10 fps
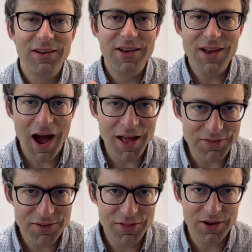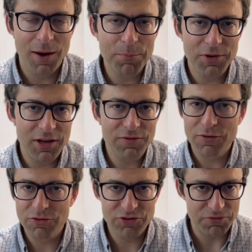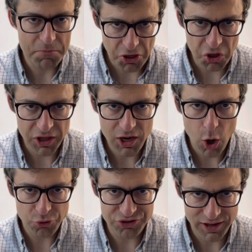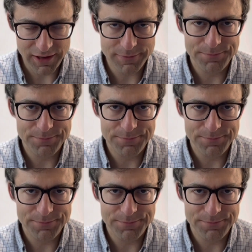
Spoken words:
not the company for just merely hosting it.